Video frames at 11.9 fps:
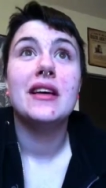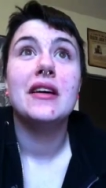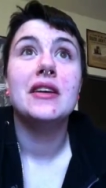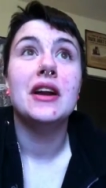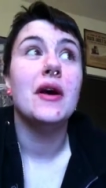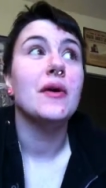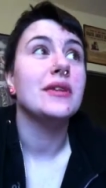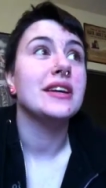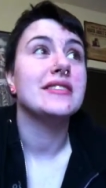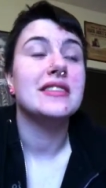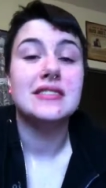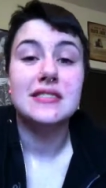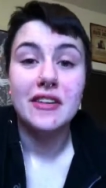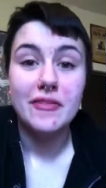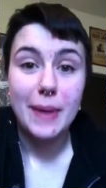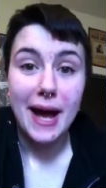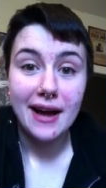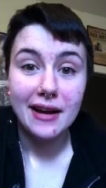you know like the stuff
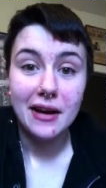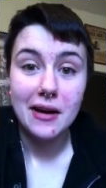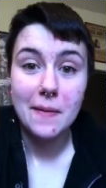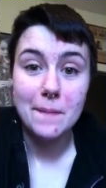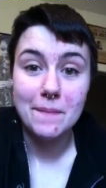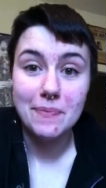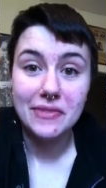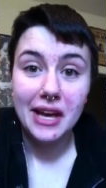back um